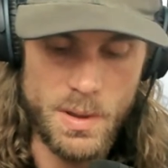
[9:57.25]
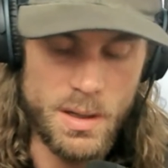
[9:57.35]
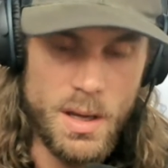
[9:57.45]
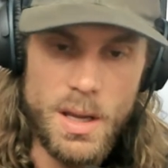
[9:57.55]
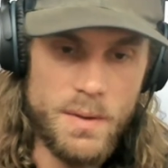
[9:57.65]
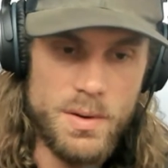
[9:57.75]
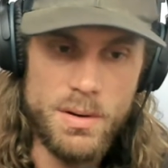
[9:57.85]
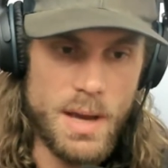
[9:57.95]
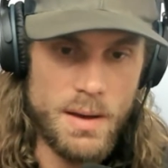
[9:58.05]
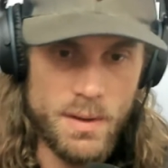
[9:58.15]
But if
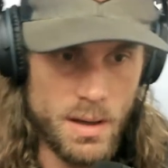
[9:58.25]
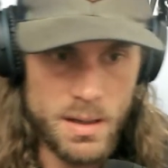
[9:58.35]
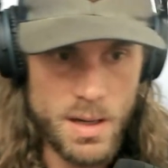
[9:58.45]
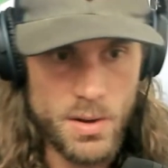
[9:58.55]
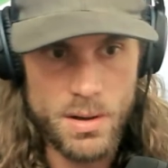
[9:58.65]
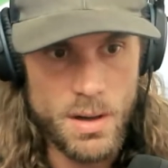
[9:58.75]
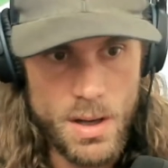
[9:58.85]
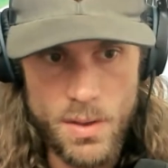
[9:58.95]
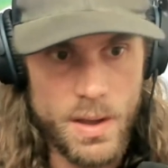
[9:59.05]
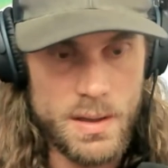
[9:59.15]
you have another
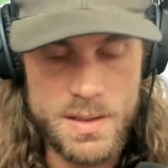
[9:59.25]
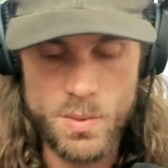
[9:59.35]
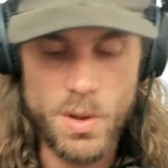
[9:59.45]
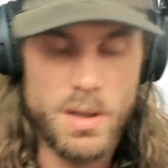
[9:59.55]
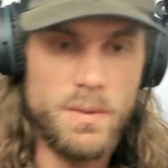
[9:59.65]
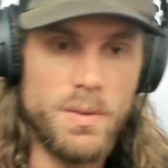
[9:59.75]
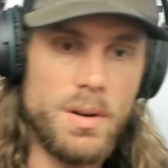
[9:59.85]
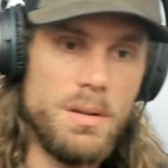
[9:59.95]
thing that's working for you,